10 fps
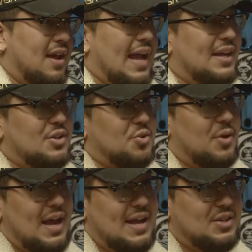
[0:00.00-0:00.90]
I can do what
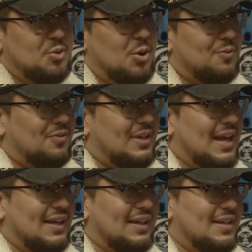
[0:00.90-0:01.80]
I do. Hopefully, I
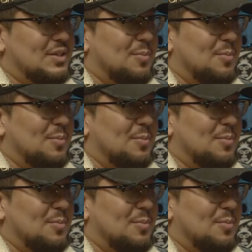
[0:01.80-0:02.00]
can get some